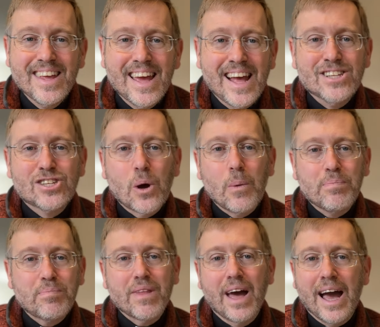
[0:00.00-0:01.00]
And so
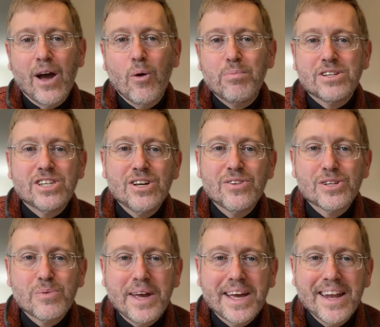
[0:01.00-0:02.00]
I hope to see you this
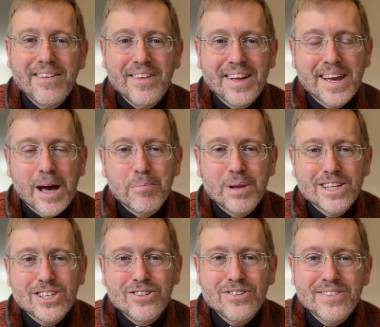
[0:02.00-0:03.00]
weekend. God
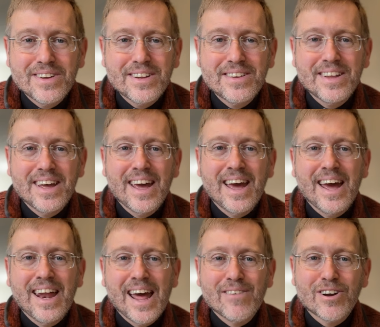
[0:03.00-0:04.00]
bless you
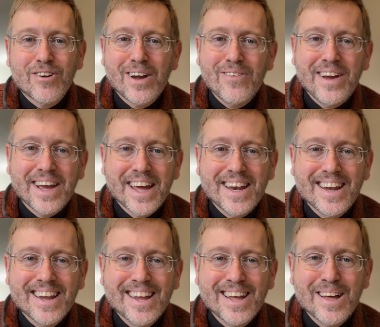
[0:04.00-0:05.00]
and have a great weekend.
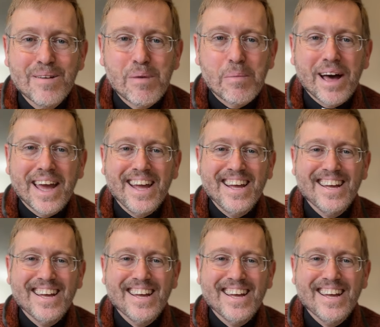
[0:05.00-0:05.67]
Bye bye.